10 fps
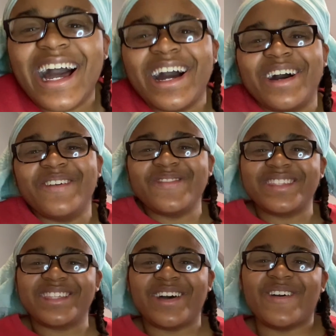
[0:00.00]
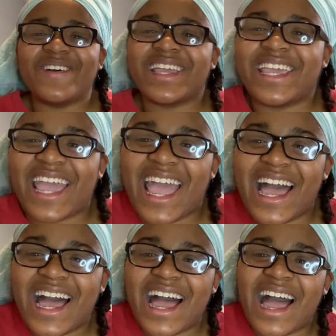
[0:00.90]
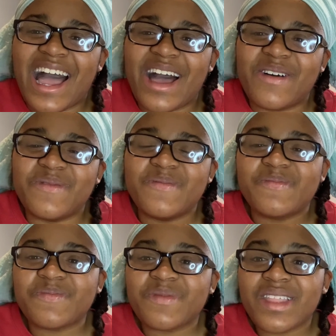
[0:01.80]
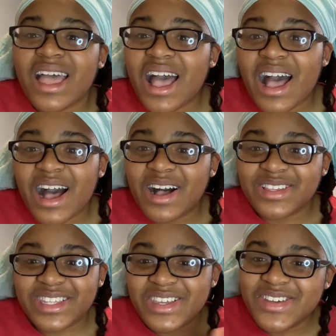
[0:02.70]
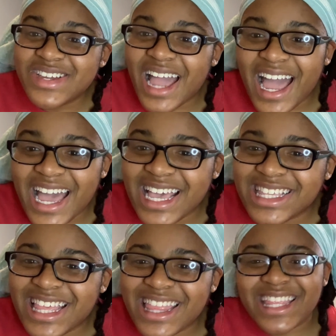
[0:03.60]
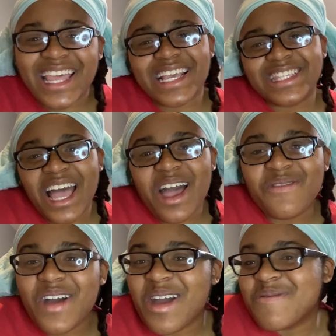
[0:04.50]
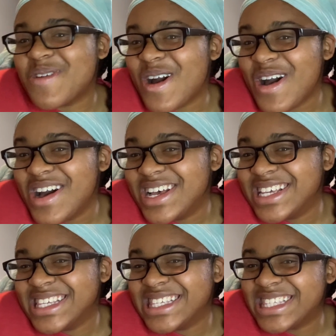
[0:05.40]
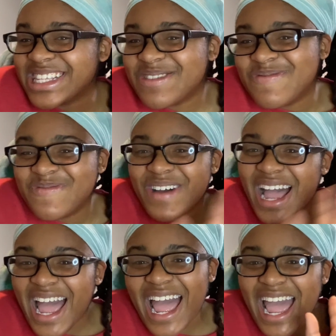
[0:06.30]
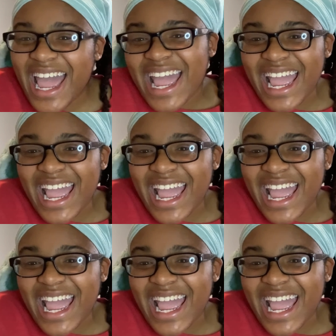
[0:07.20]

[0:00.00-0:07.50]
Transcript: um, so yeah, um, I'll see you guys the next time I post. Bye.